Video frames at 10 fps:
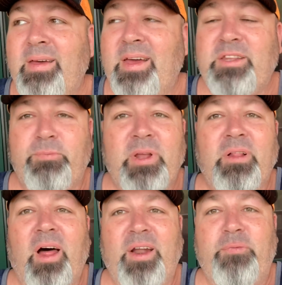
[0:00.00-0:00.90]
It's been
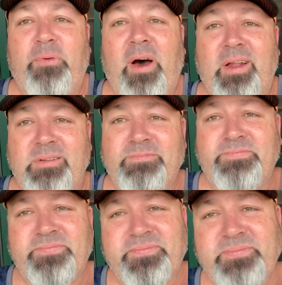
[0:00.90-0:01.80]
a lot of fun.
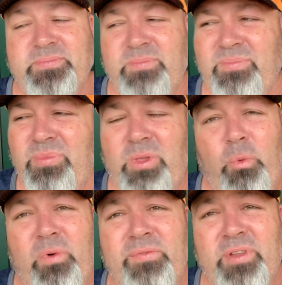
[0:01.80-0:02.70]

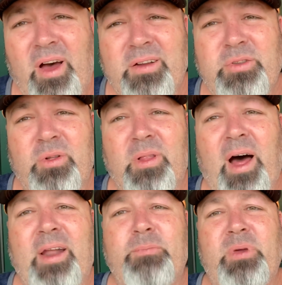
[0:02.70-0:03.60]
We've talked to a
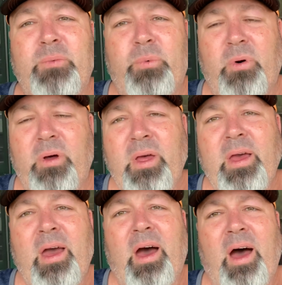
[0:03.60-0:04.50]
lot of people.
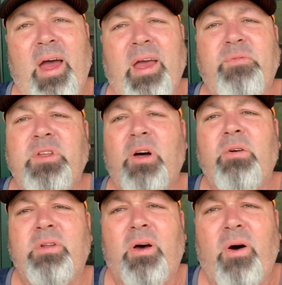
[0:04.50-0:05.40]
If you
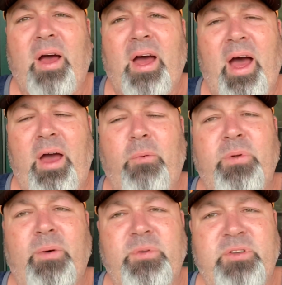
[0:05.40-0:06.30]
don't know, I
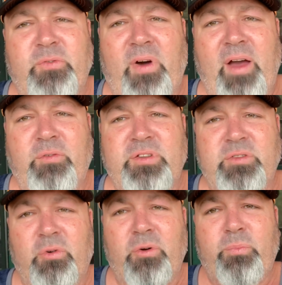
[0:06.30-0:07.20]
opened up a survival
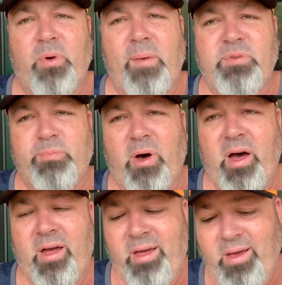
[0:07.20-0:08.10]
store, Prep
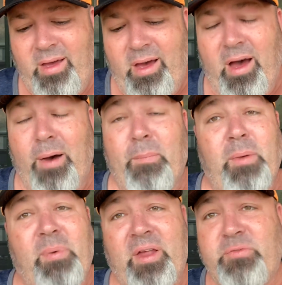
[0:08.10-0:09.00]
Spot. My
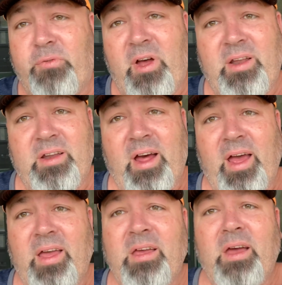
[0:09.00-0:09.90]
best friend and
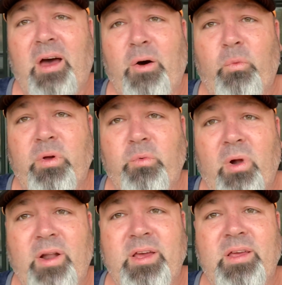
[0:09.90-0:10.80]
I, we
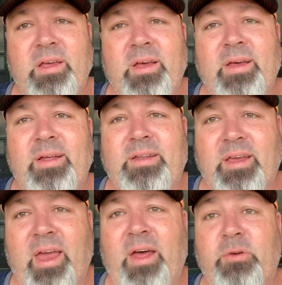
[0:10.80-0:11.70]
run it
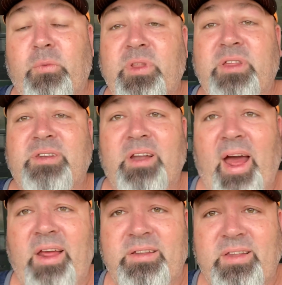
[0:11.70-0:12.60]
together, which is
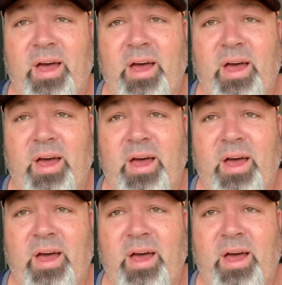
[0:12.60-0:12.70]
nice.